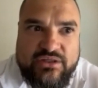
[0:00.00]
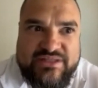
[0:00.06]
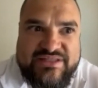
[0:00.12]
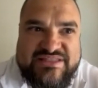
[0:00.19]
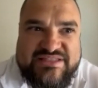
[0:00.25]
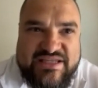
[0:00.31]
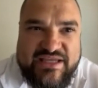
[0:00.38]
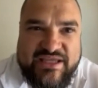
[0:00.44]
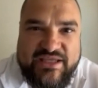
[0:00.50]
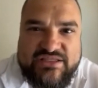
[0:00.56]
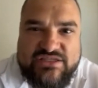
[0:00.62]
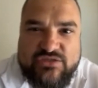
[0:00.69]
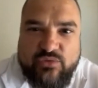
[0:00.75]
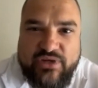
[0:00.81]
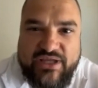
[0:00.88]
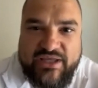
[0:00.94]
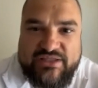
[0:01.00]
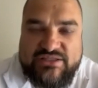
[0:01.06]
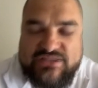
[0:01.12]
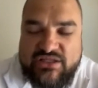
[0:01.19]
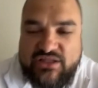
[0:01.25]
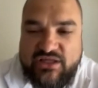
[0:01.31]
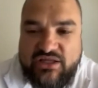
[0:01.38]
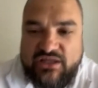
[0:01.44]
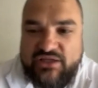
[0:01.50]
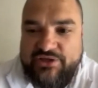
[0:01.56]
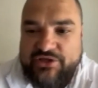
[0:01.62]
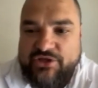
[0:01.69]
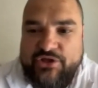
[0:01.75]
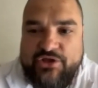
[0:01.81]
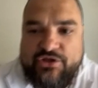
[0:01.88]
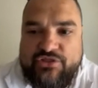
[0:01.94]
dig its way into the
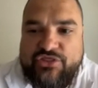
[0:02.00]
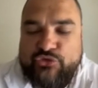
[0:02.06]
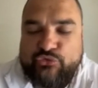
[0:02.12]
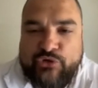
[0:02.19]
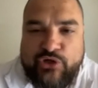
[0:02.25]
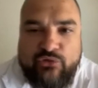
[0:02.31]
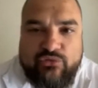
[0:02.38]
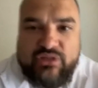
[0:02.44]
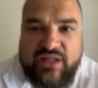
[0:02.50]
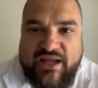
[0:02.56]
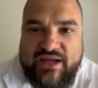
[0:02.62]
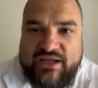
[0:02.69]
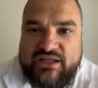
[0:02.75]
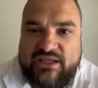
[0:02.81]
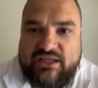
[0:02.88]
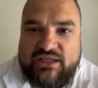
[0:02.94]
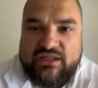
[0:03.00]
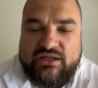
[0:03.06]
throat lining